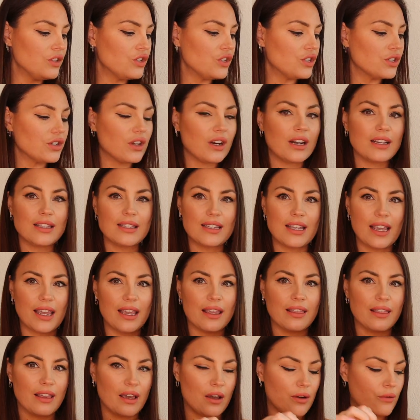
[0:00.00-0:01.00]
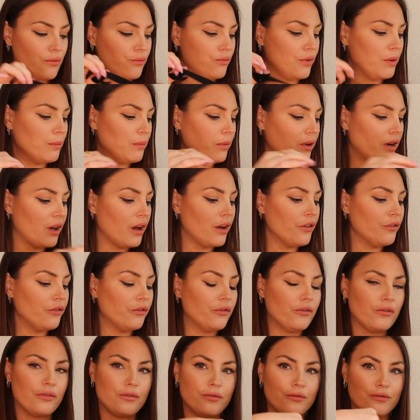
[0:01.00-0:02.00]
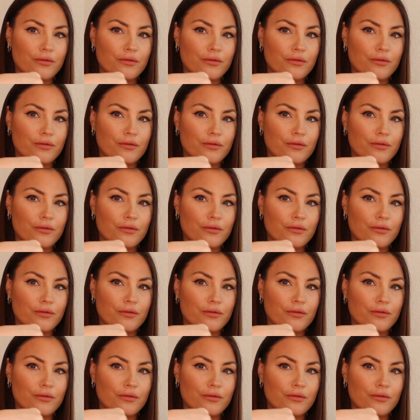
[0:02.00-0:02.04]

Just gonna take the ribbon off.